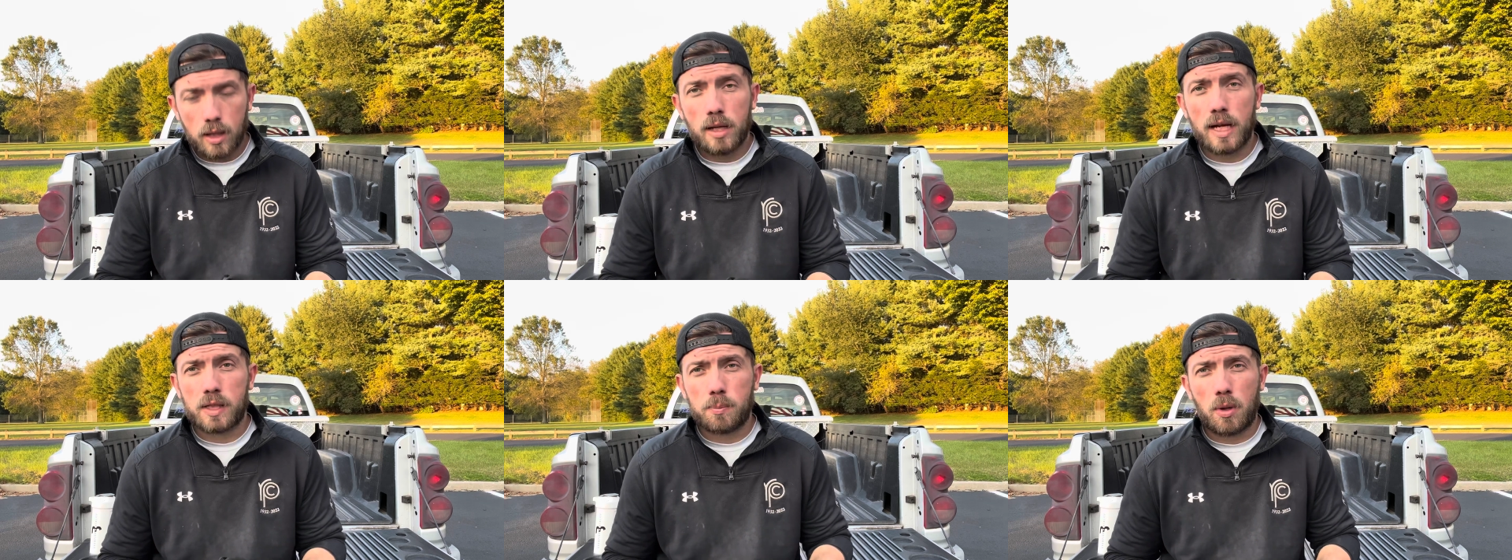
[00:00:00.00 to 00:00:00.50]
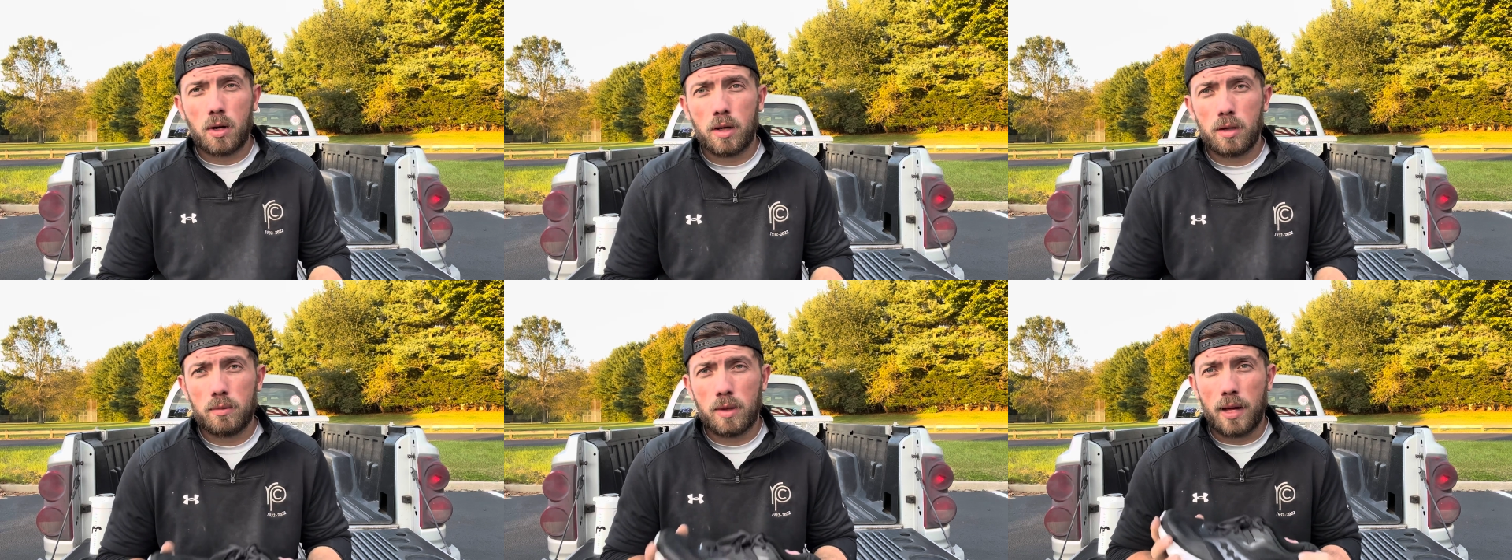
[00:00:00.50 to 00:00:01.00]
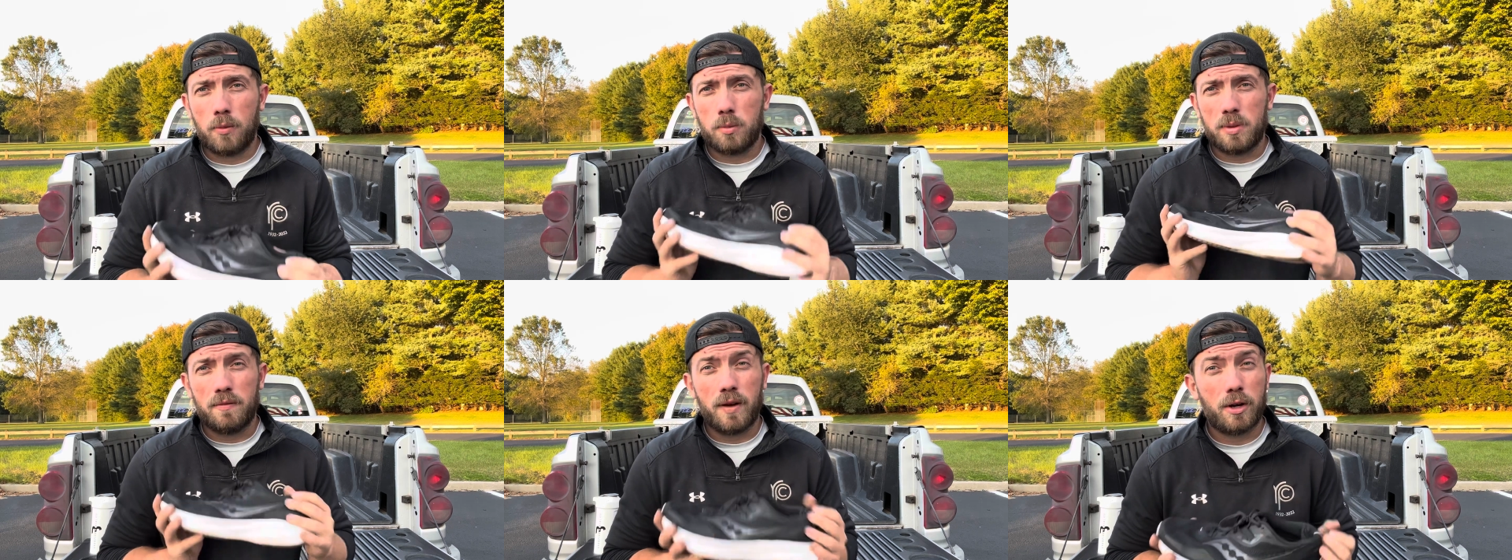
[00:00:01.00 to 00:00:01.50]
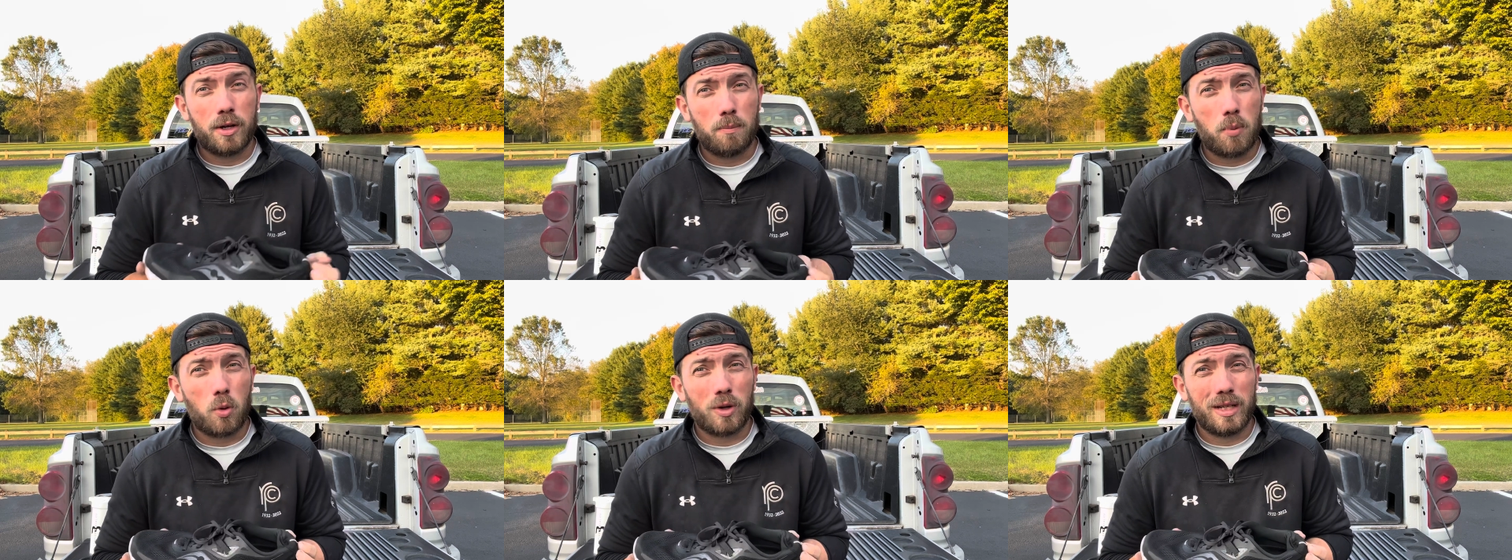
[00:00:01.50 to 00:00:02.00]
Next part that would be very
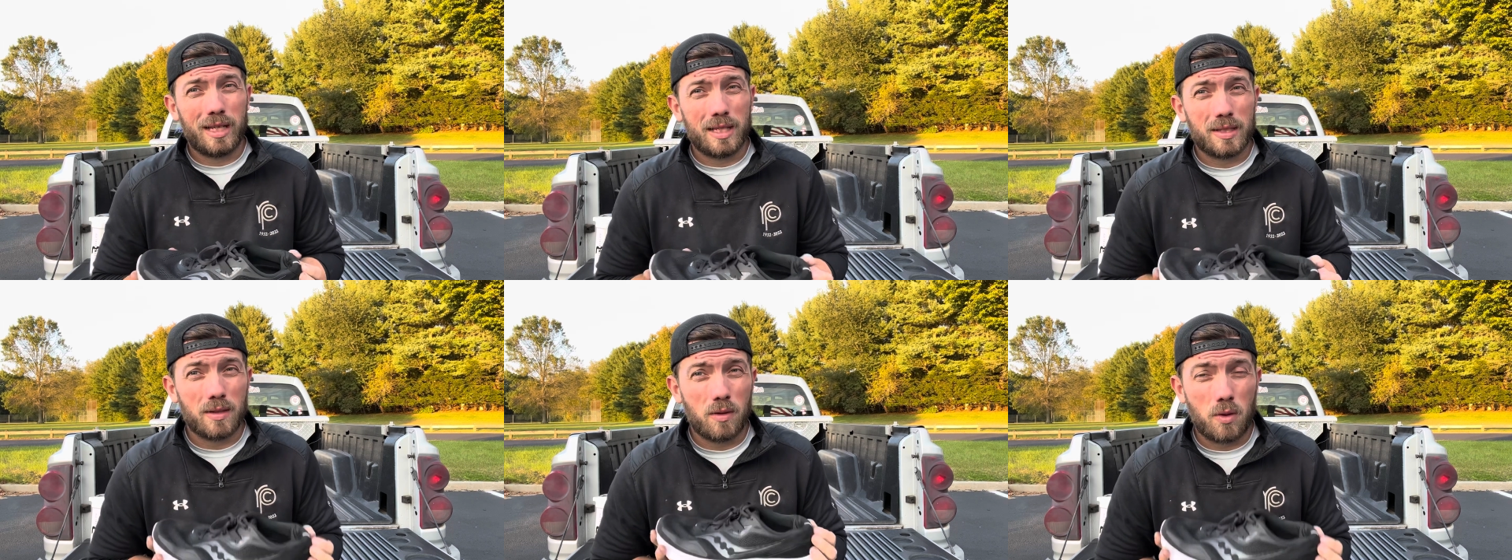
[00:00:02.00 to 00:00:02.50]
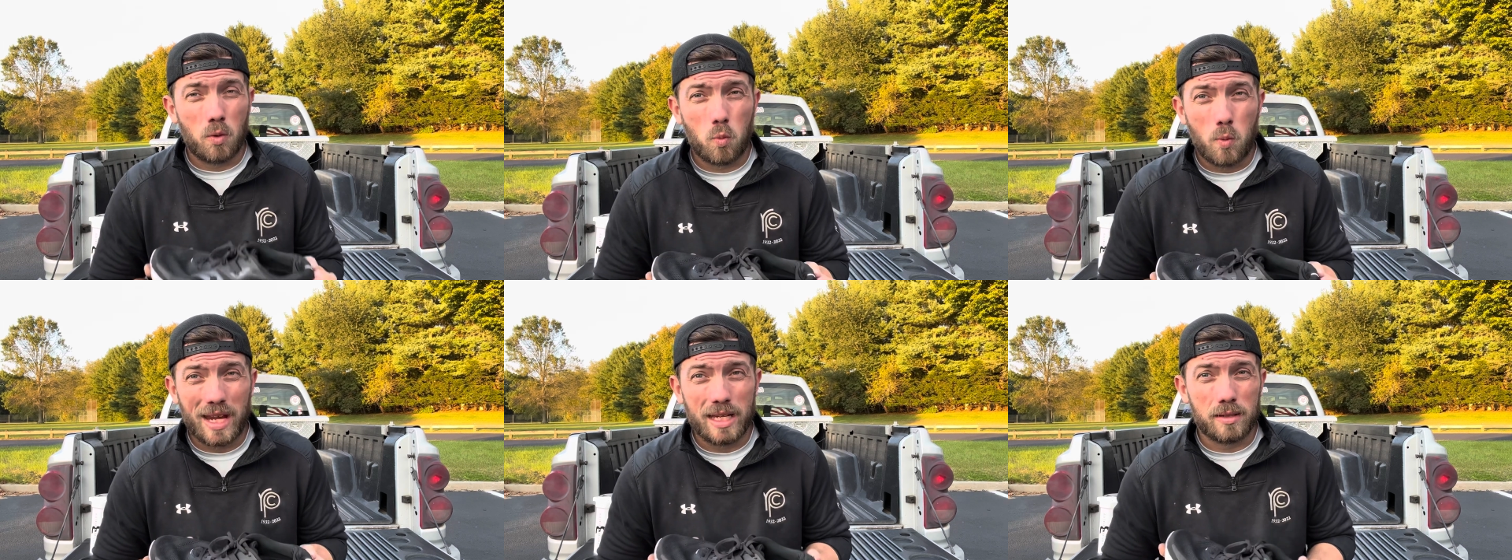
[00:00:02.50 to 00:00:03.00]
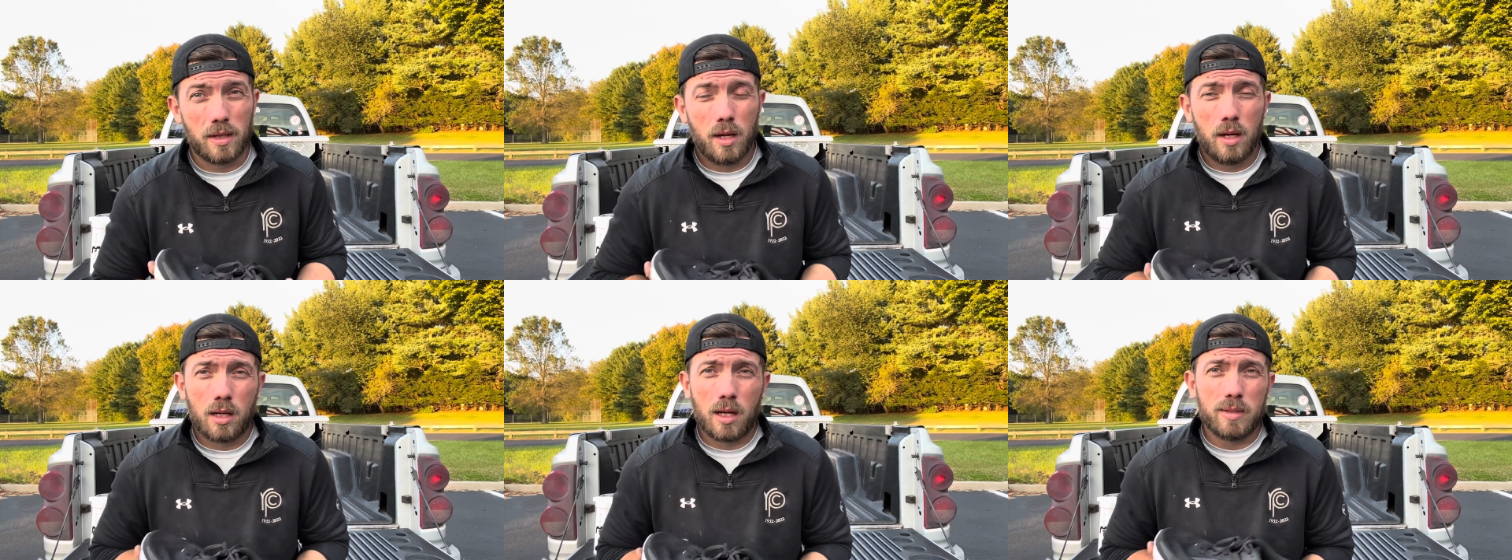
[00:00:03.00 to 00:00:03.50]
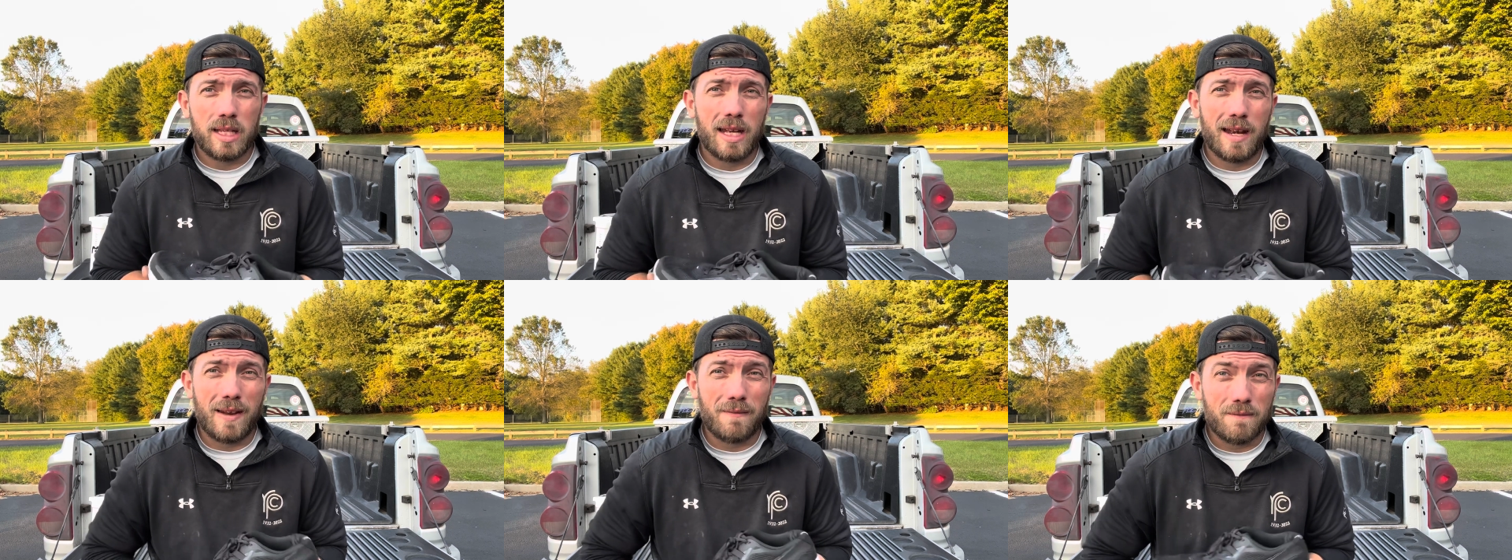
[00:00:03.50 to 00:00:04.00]
important is the weight, coming in
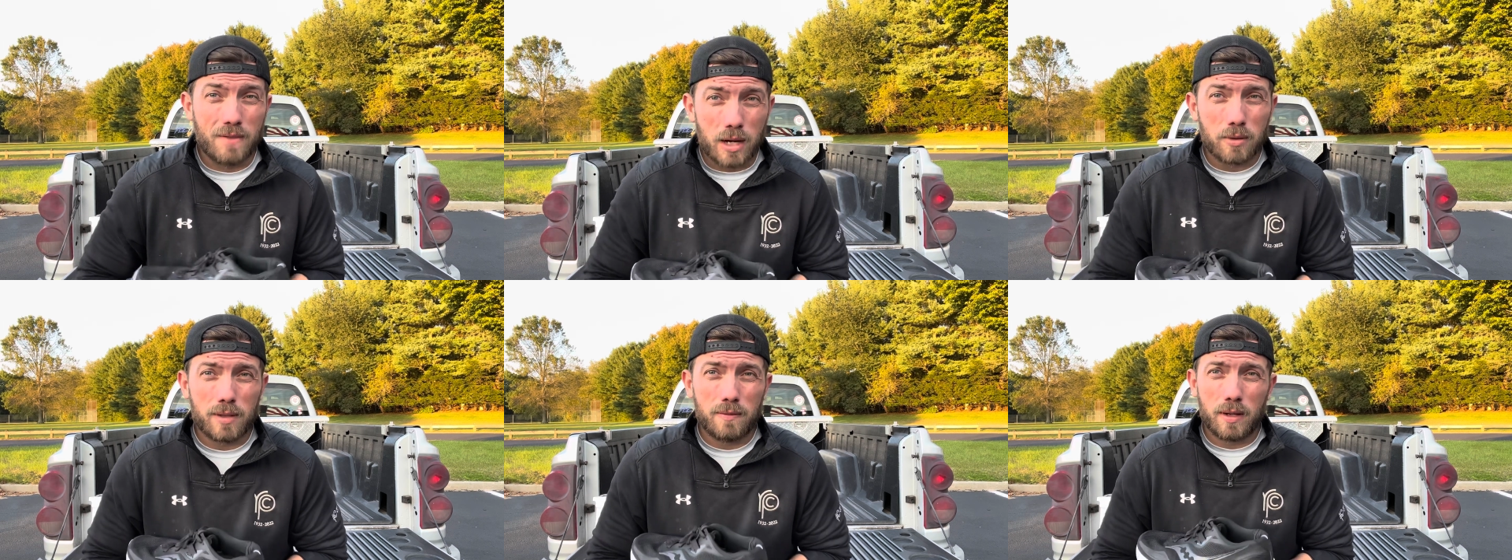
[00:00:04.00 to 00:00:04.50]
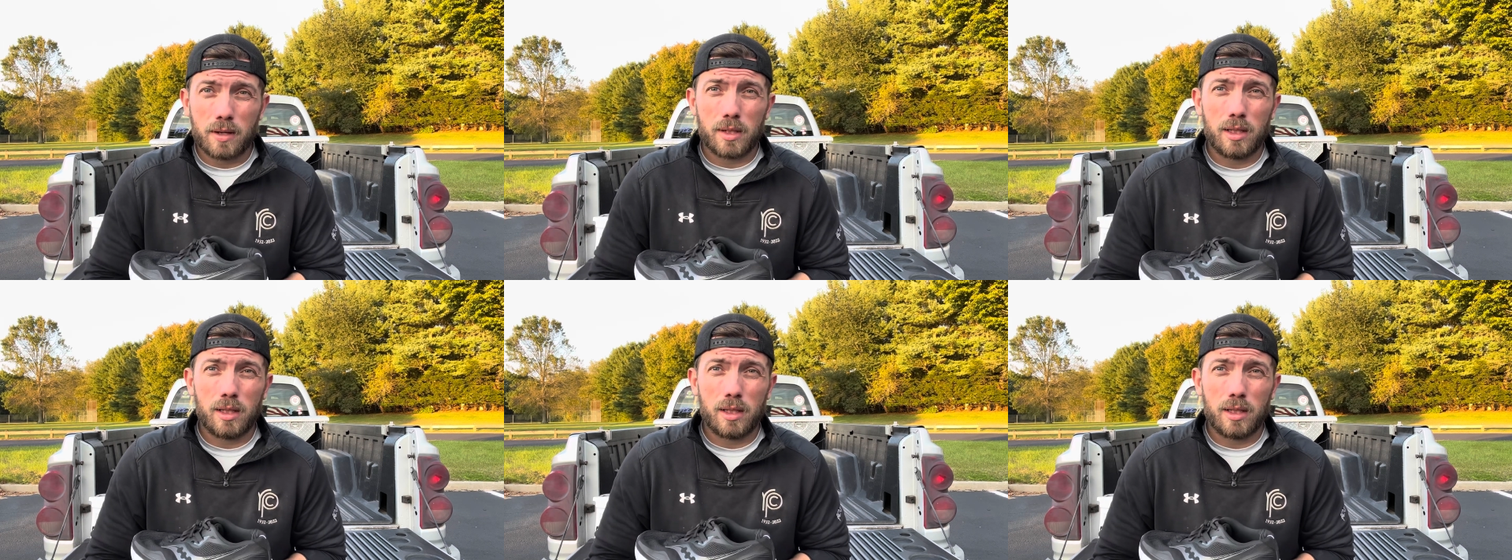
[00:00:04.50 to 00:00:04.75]
at a very, very